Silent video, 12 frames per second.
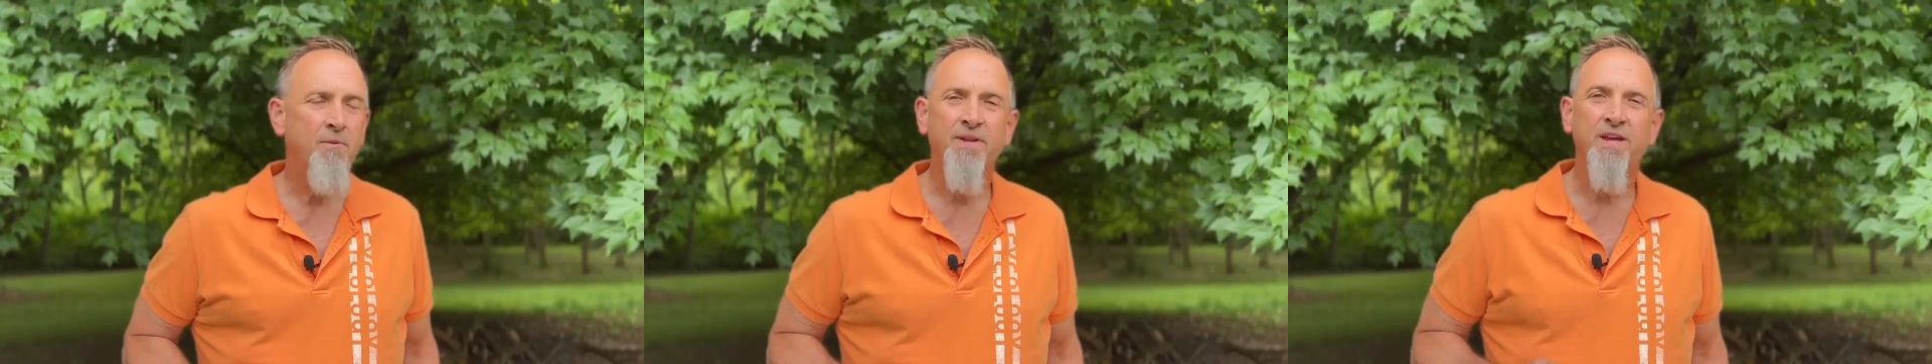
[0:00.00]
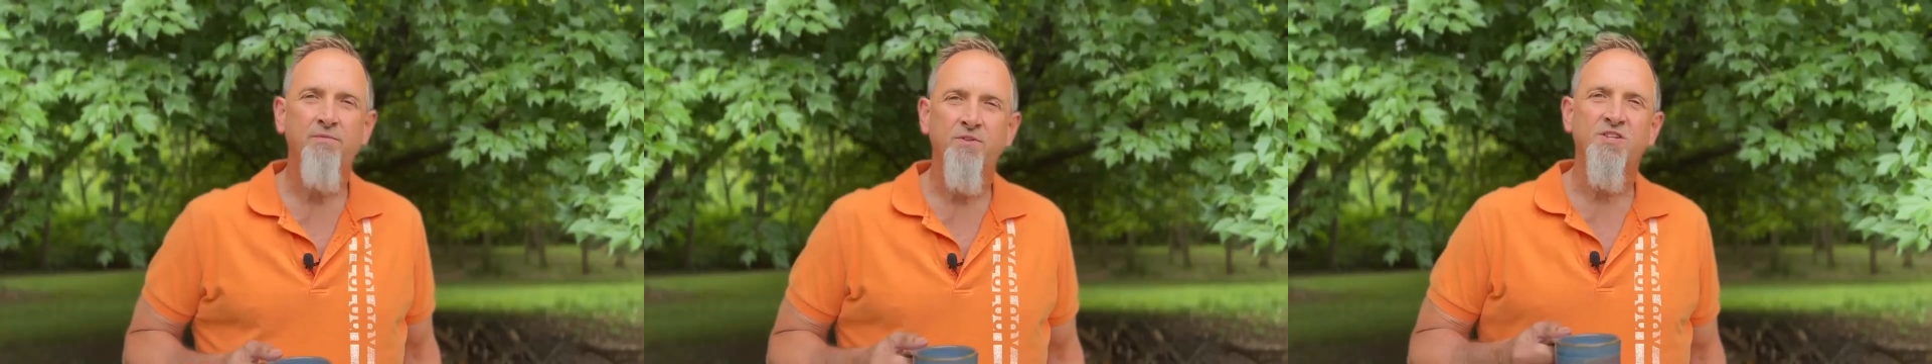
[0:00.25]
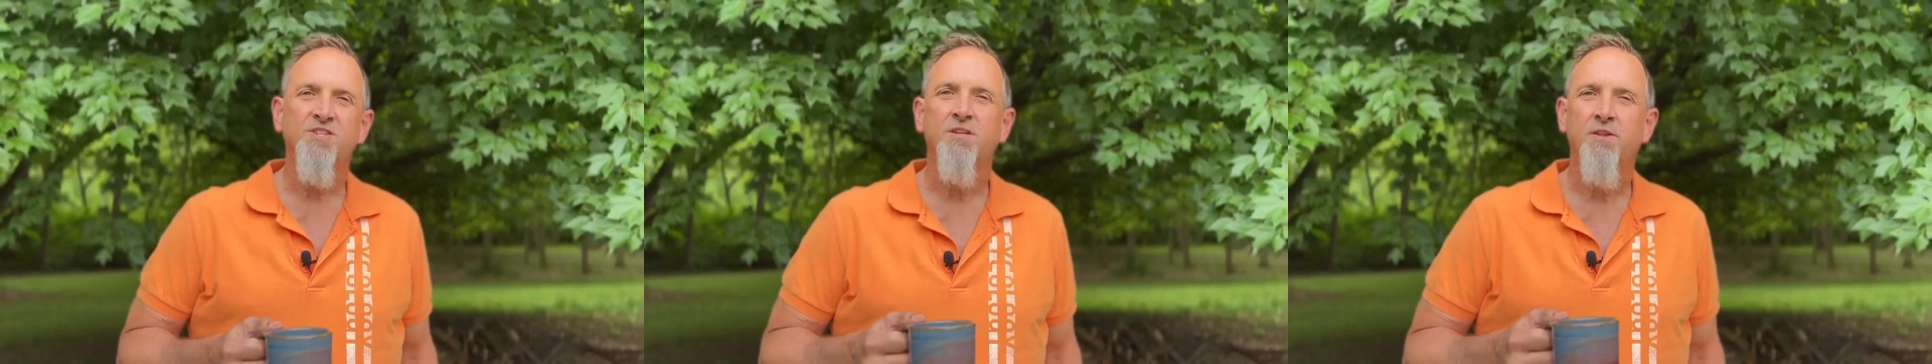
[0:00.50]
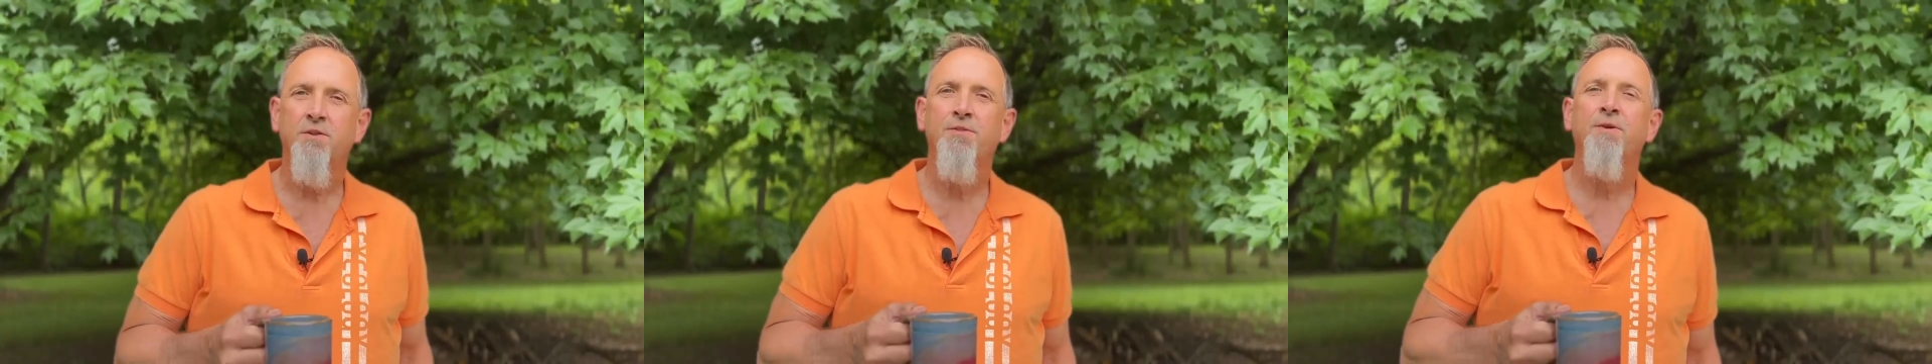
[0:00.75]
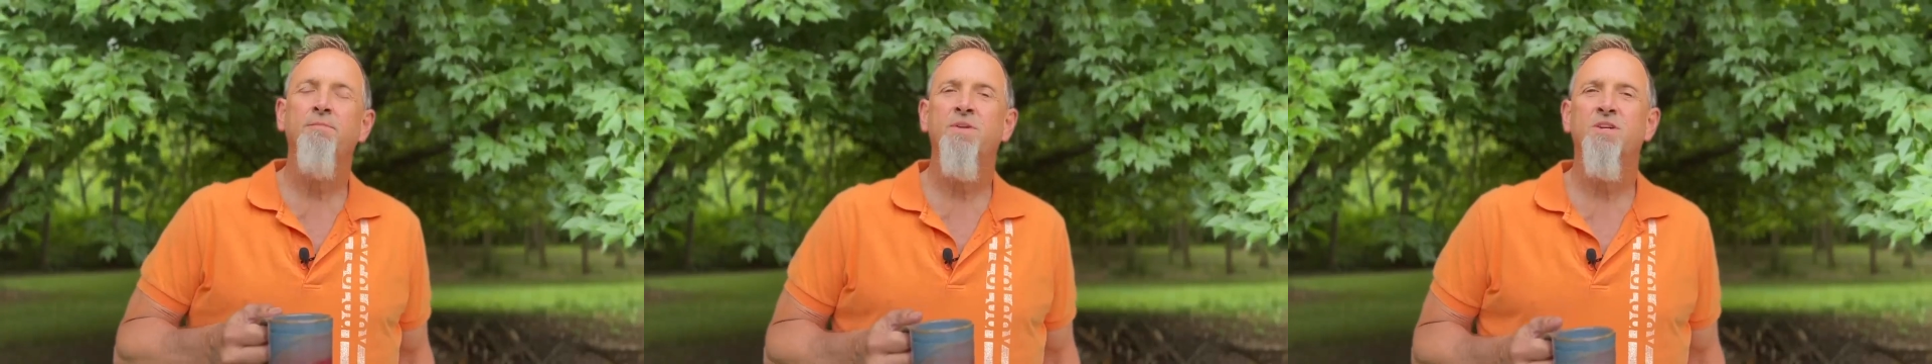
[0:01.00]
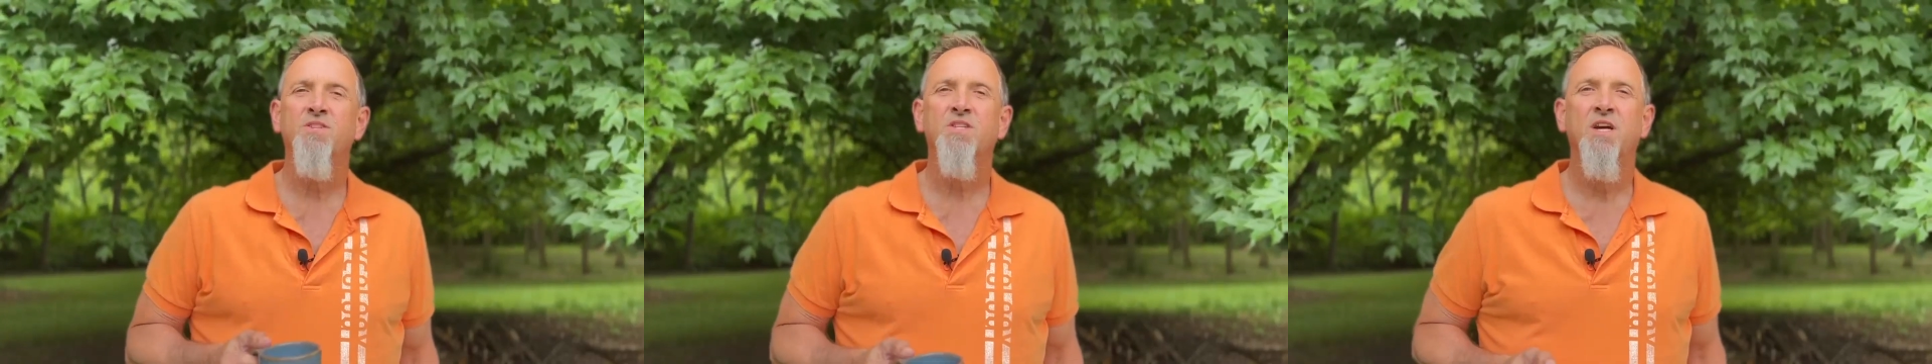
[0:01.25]
I want to give you just a little
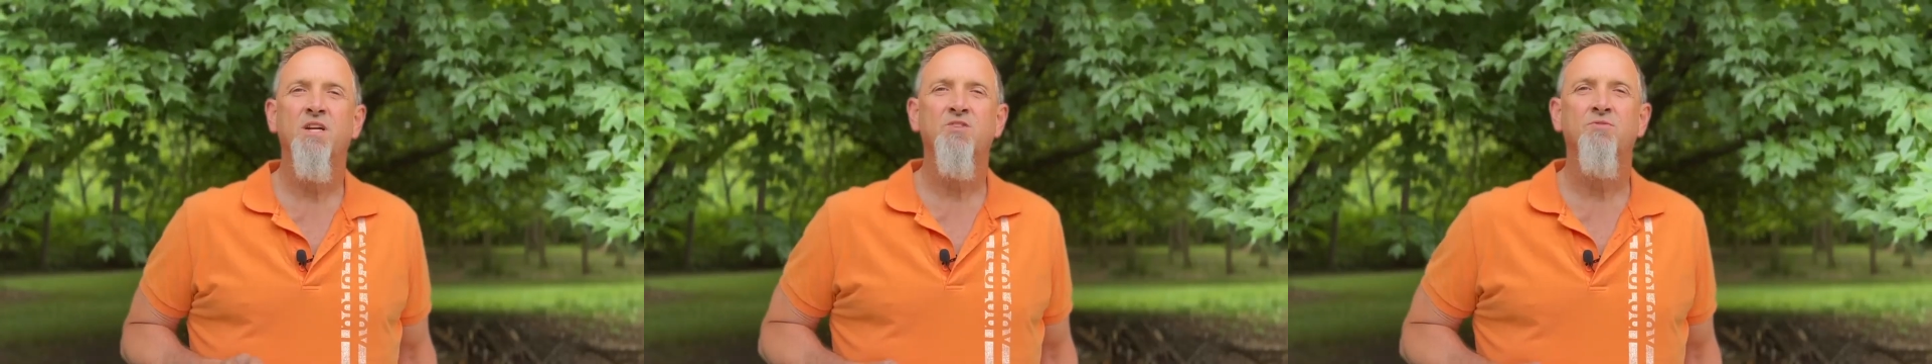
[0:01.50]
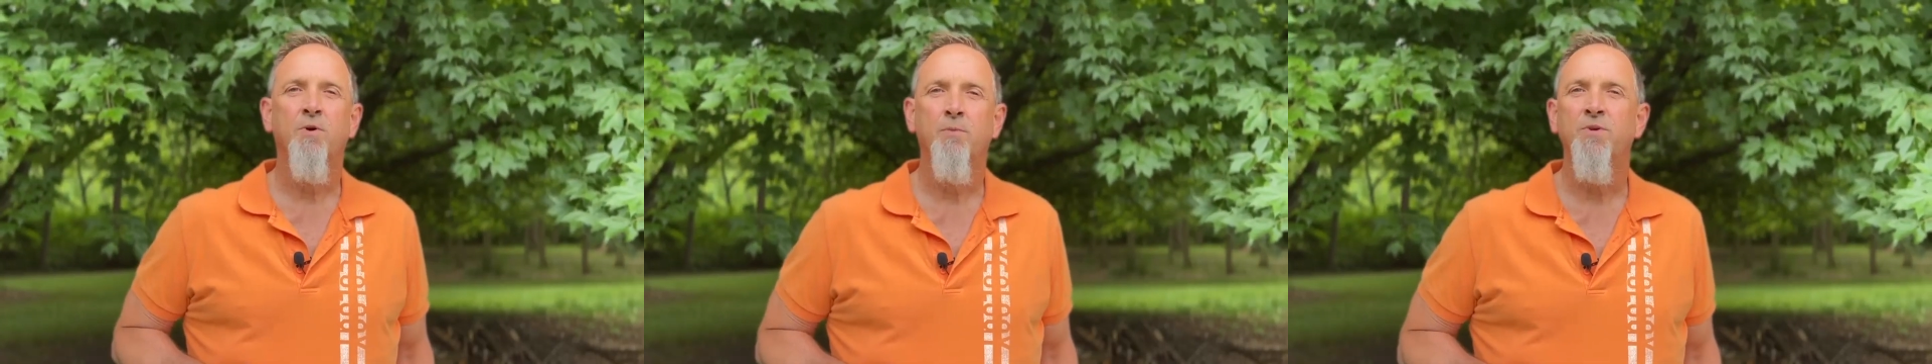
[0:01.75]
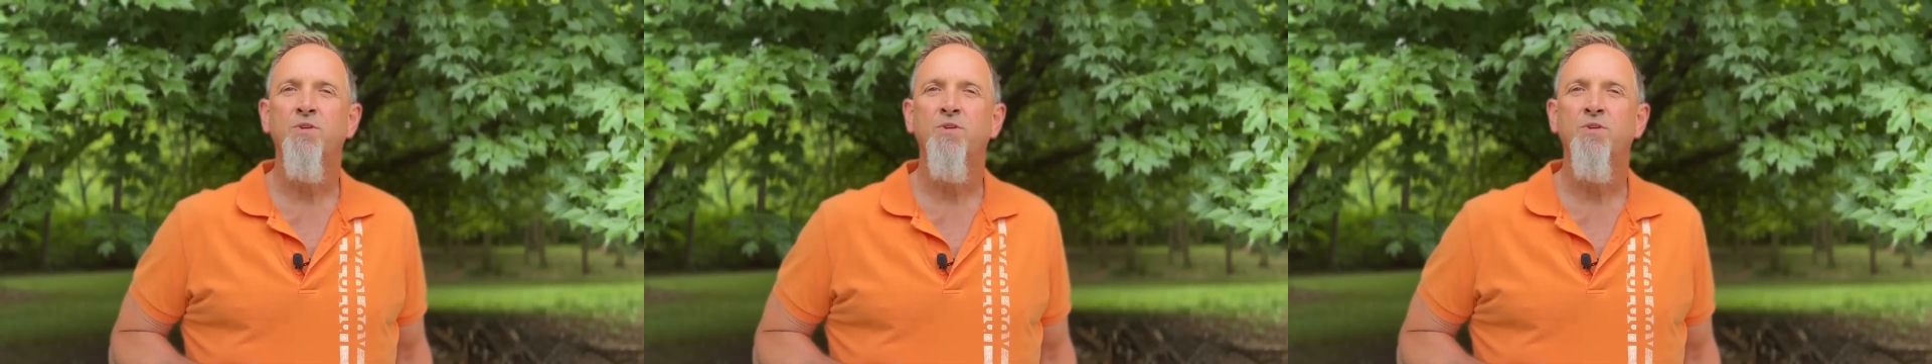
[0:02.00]
thumbnail sketch of what we're